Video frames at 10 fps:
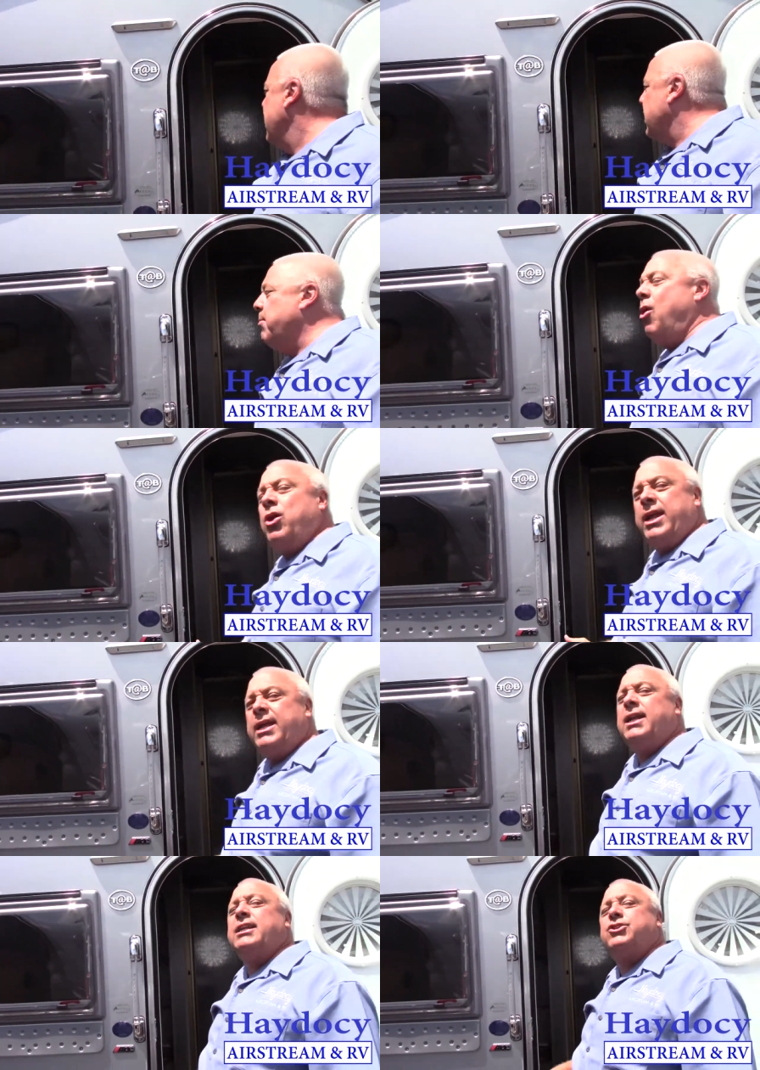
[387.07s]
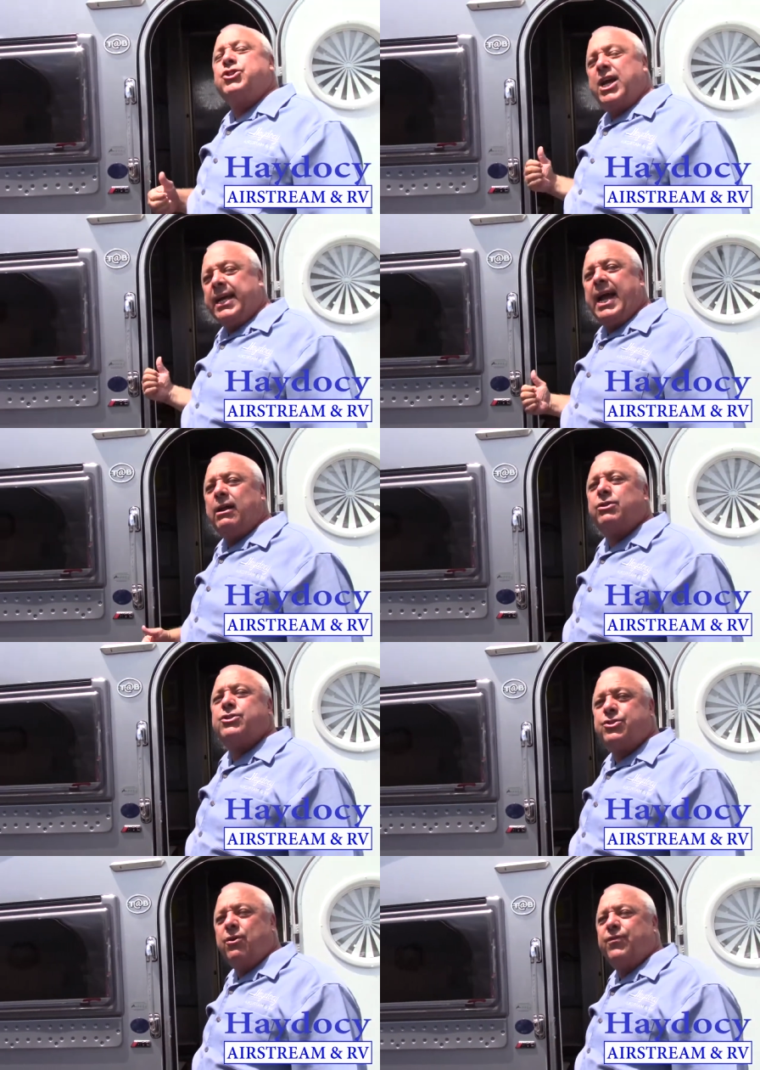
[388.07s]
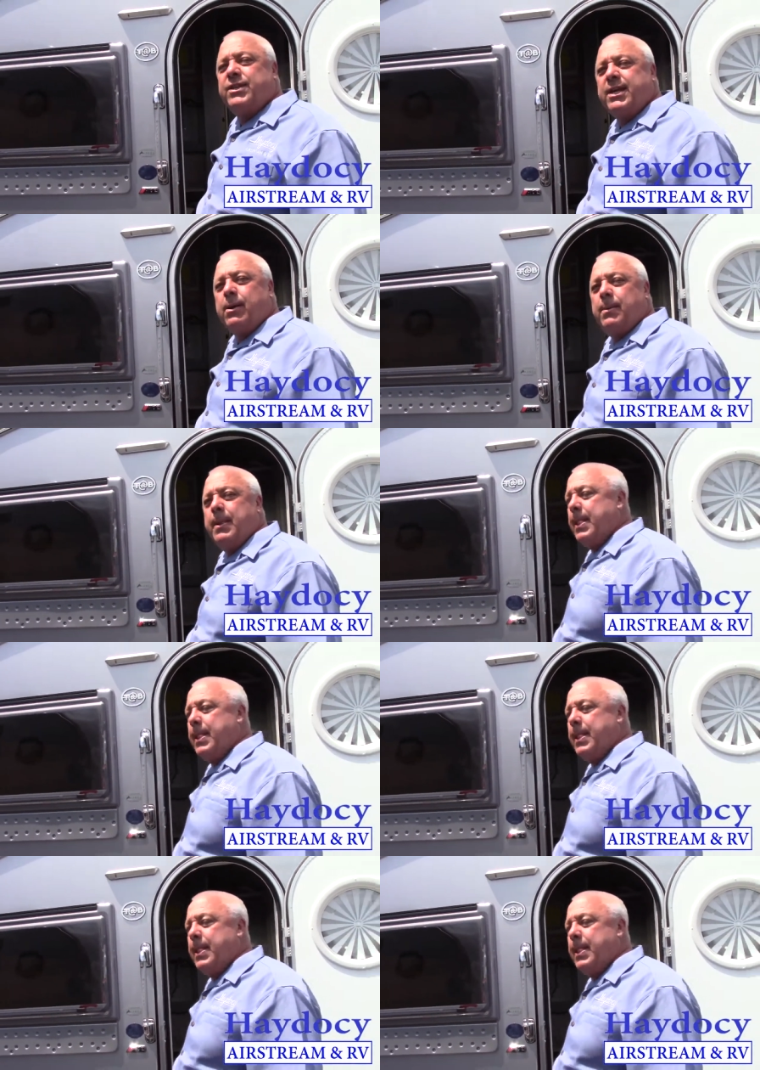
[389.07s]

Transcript: Come on in, let's check out the Sofitel.